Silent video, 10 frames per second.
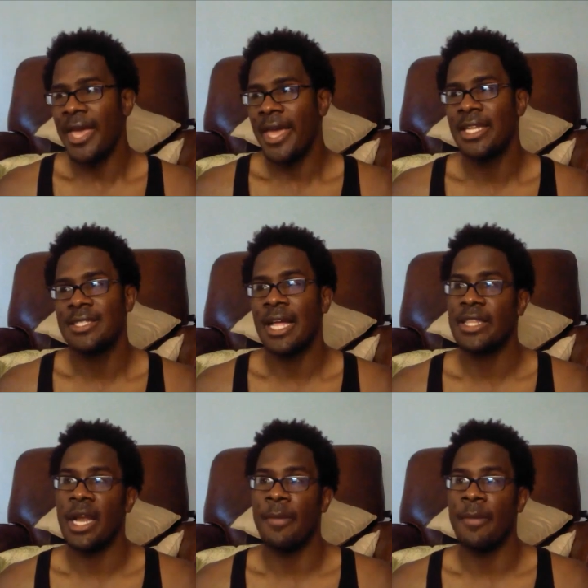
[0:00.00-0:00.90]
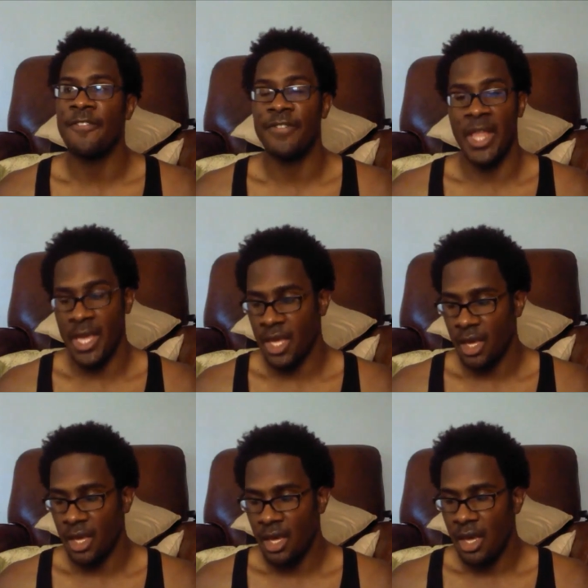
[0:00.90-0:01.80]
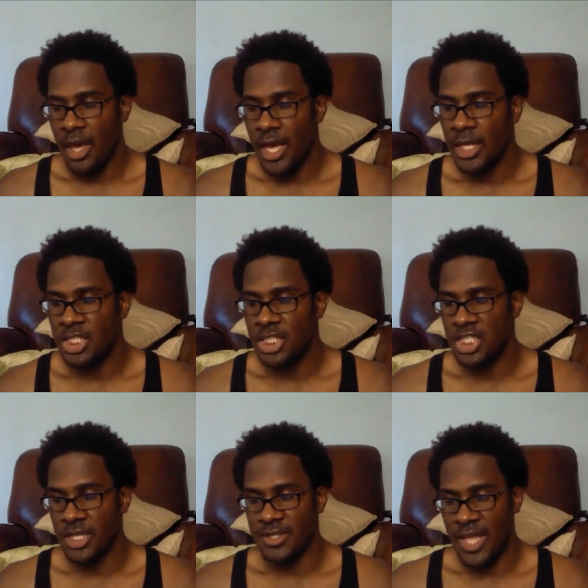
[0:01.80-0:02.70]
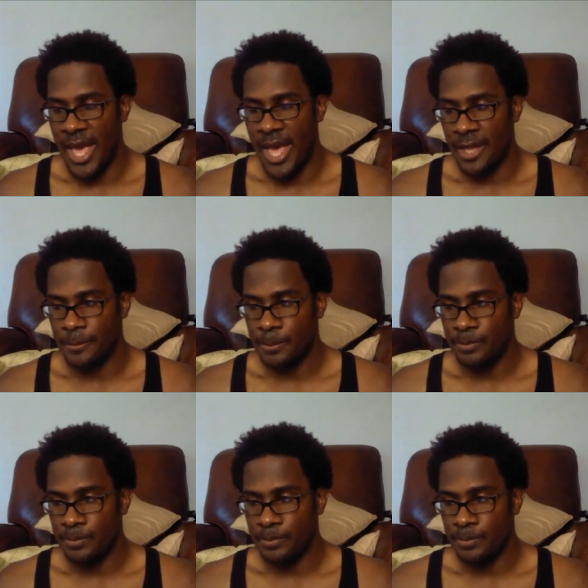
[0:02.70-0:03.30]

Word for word: And it's not that I'm a flake, it's just that,